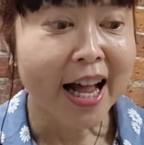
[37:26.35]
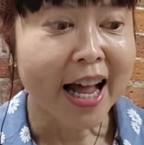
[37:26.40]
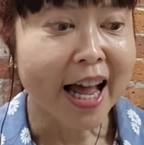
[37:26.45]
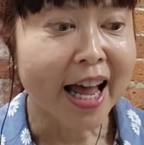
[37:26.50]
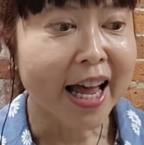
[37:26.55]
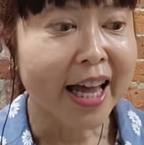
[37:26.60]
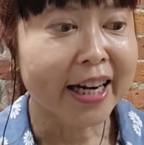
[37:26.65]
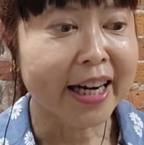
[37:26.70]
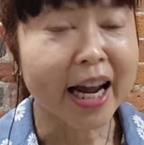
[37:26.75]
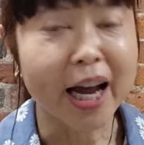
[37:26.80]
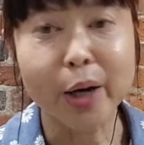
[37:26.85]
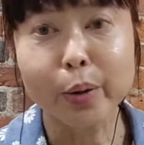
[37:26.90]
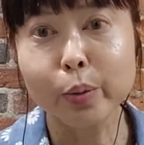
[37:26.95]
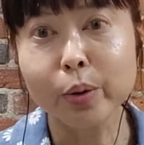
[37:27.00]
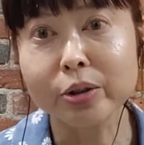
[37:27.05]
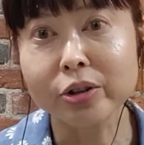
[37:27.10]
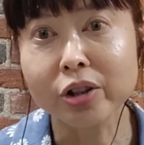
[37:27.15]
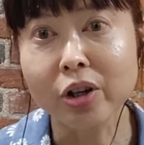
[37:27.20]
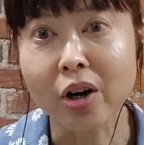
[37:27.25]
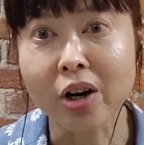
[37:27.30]
and I
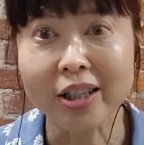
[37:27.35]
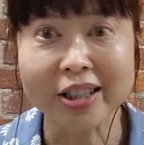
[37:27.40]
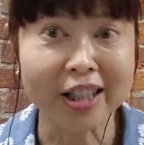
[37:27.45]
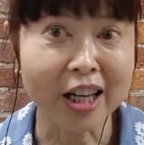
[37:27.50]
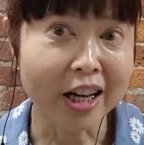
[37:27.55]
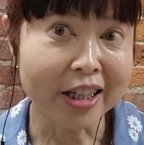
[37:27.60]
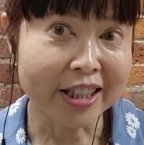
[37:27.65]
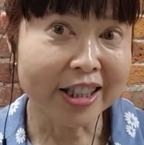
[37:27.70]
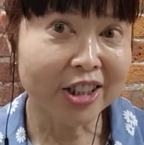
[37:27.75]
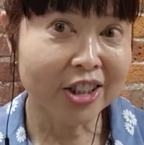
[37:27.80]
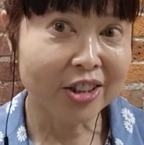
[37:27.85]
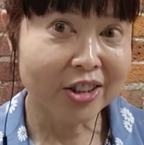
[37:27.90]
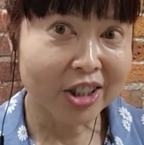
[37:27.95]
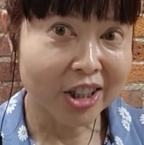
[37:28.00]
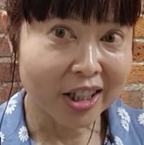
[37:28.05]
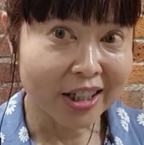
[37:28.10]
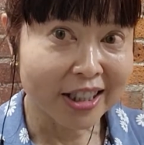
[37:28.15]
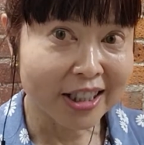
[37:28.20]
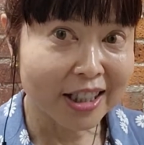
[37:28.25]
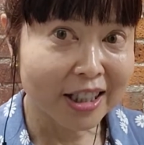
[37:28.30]
will talk not
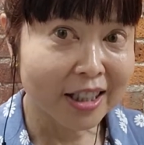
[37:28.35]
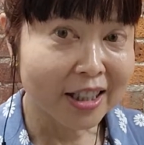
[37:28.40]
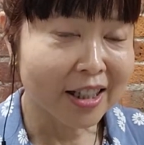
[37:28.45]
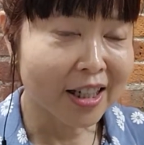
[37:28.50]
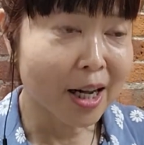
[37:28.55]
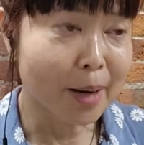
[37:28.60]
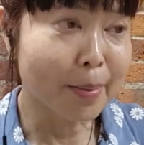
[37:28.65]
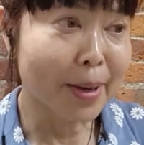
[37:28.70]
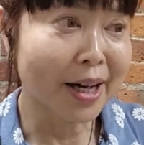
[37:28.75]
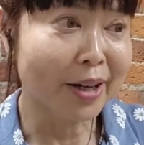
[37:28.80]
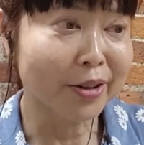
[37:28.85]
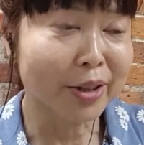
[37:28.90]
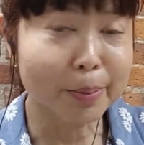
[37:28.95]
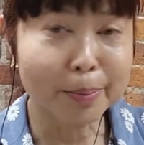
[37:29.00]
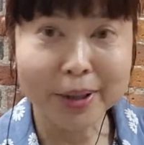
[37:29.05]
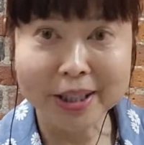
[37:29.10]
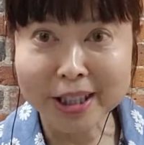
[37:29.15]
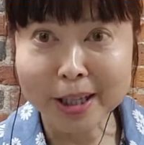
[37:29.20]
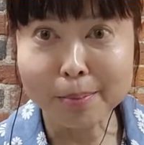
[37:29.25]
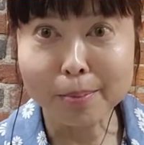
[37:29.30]
just about the
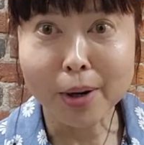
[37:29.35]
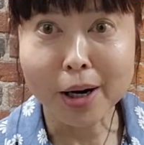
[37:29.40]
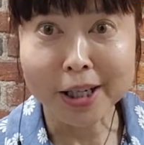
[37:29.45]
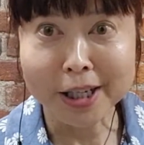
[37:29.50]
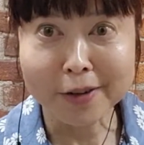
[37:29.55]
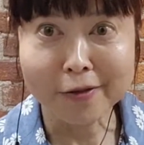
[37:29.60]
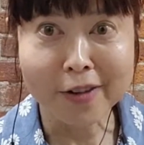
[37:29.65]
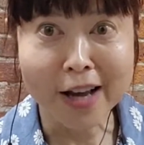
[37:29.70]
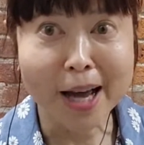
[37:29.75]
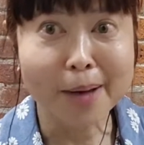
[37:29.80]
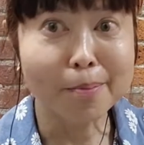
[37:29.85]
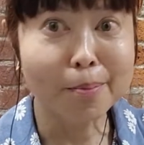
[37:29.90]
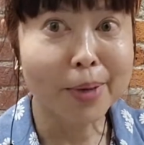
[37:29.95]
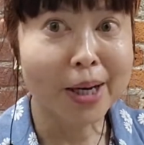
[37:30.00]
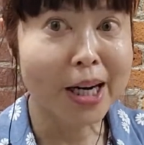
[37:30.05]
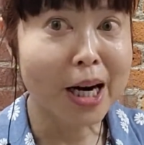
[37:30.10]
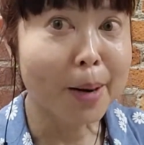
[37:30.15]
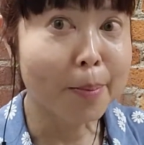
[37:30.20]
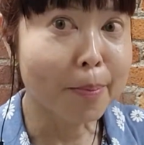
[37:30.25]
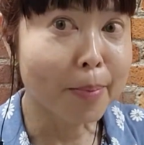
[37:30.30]
percent body fat, but
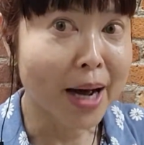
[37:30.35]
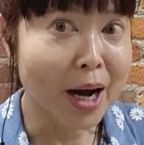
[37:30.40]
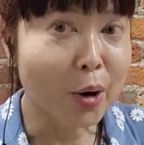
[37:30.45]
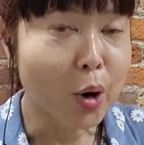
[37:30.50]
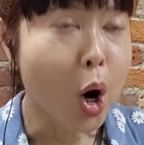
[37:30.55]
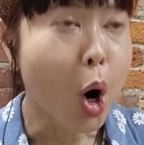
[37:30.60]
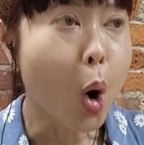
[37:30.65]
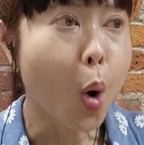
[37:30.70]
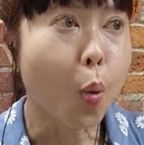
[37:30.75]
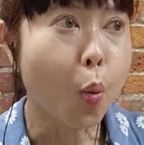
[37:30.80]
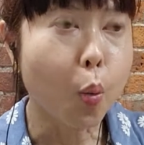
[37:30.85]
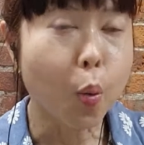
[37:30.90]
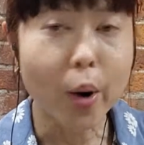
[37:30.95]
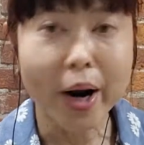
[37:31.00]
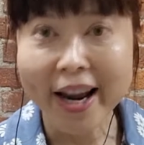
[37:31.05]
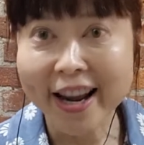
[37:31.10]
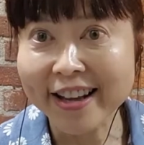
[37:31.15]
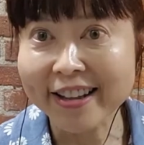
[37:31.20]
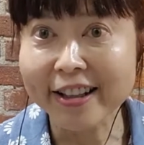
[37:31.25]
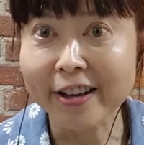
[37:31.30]
about
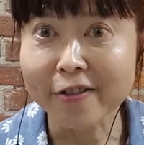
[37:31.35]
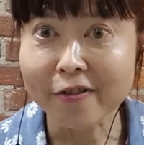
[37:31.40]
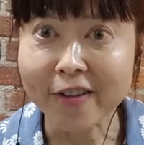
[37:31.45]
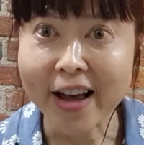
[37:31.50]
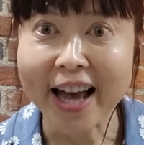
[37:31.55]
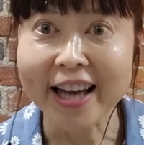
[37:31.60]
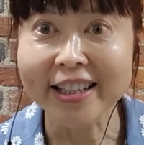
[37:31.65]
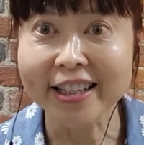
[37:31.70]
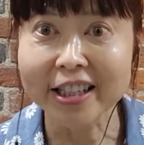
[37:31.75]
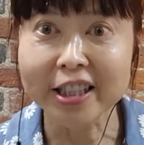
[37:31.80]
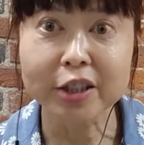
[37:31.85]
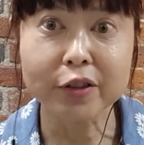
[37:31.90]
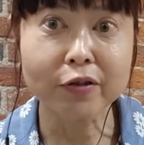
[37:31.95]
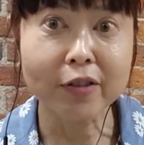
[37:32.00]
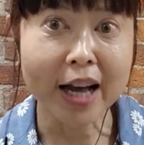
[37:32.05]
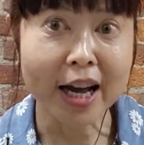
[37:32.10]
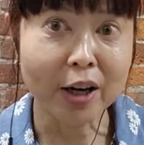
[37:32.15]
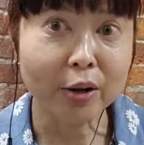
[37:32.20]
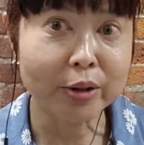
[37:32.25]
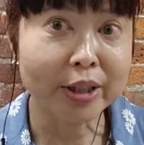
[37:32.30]
where the fat is
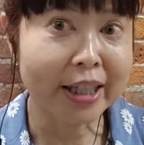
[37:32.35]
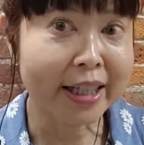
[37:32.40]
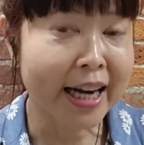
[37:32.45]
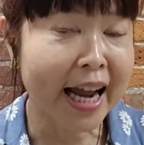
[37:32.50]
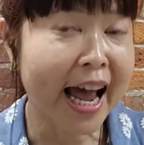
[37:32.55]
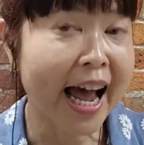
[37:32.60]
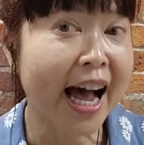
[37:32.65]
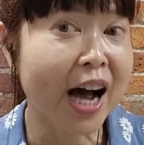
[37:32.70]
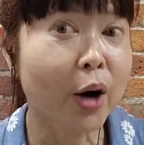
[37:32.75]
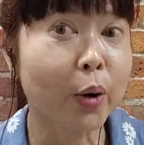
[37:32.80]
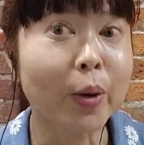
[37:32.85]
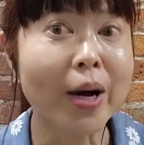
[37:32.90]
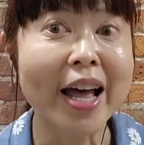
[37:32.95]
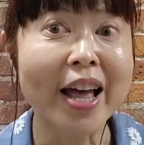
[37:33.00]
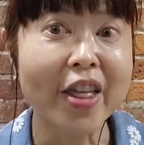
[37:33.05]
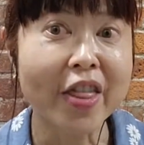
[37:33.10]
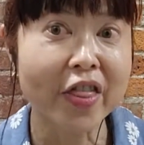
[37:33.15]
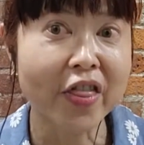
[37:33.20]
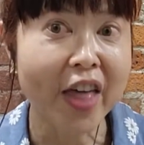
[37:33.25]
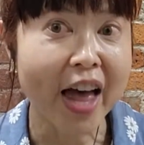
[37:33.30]
found and how
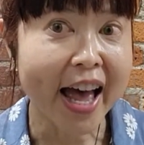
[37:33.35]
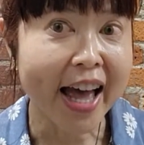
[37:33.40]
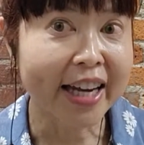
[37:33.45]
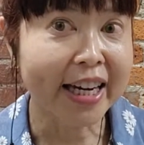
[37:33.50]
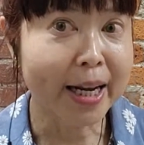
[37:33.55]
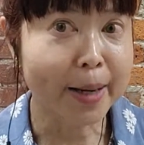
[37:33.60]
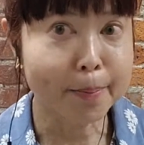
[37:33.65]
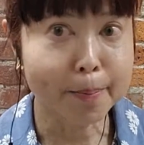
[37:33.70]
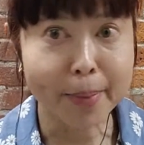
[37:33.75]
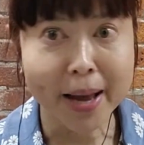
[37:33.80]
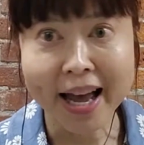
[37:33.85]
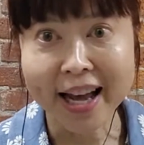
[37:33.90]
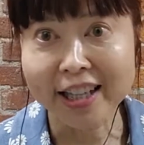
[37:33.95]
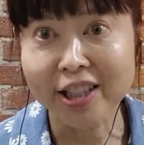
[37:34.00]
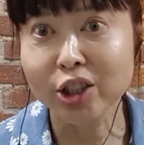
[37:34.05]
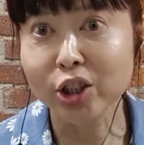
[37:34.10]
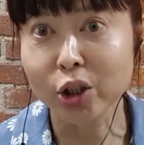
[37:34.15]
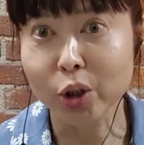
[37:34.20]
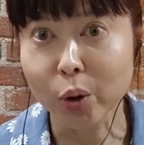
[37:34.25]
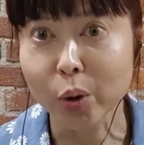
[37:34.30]
that
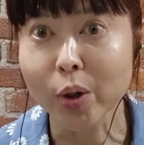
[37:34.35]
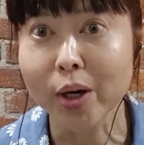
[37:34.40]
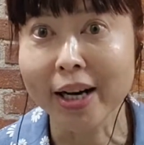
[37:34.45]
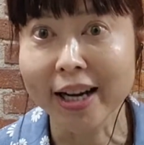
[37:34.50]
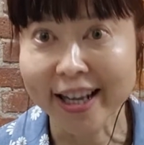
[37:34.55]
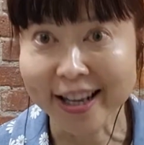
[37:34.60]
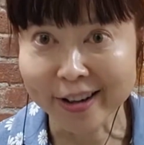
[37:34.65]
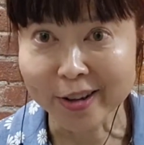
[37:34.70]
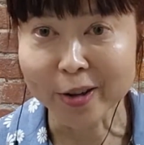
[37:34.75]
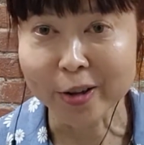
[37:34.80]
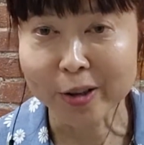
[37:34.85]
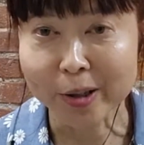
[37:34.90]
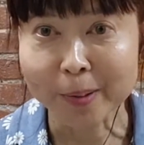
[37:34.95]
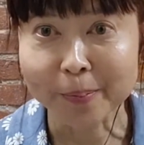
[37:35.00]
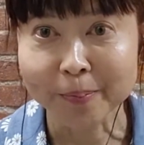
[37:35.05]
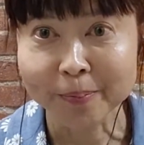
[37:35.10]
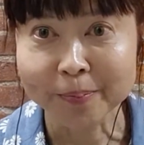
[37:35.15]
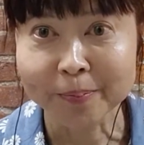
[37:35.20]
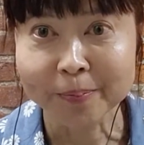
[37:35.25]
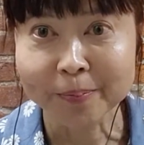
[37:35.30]
impacts your health.
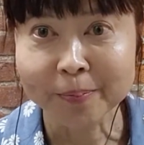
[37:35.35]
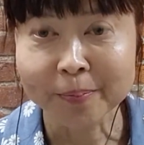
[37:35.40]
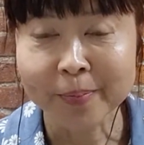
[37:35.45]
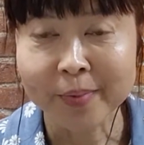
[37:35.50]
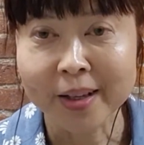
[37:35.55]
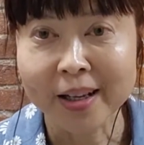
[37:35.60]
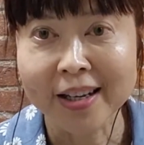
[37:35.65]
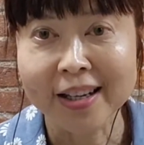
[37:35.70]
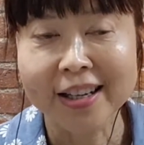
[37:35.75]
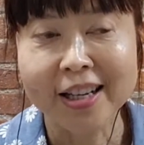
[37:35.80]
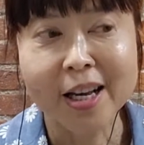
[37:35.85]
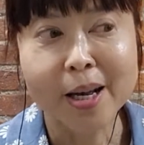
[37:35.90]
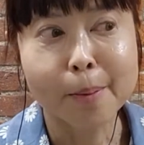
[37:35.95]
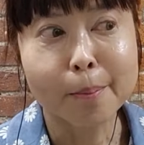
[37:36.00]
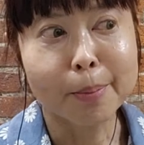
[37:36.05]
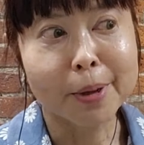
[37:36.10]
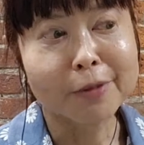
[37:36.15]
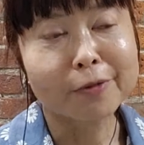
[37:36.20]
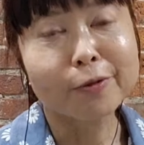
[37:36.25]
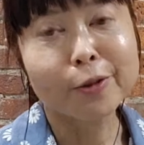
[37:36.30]

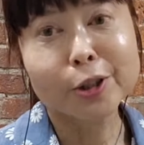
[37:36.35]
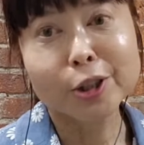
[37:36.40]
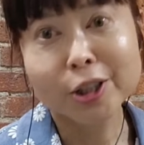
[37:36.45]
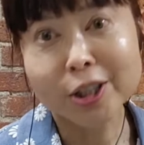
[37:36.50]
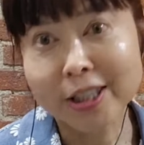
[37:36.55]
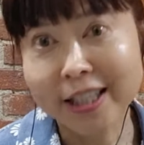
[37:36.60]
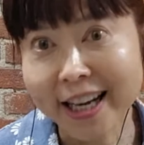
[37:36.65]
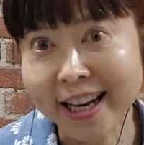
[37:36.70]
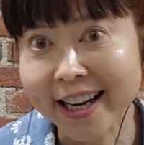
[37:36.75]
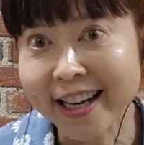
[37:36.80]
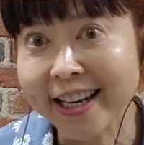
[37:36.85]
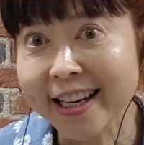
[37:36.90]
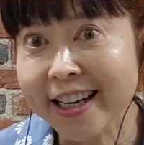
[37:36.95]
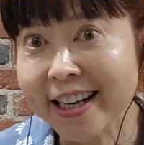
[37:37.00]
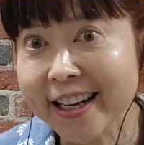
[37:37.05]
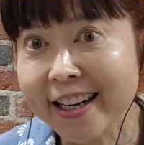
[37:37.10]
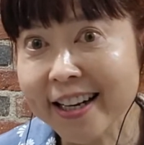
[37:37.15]
But for today,